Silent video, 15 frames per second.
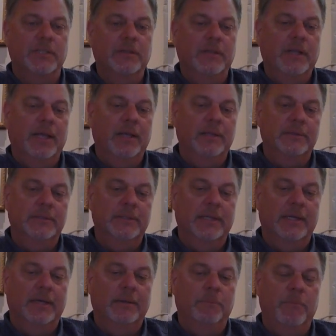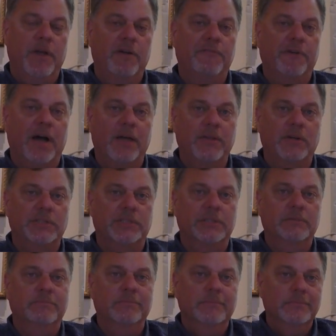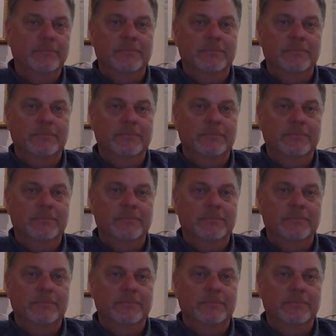and their fathers and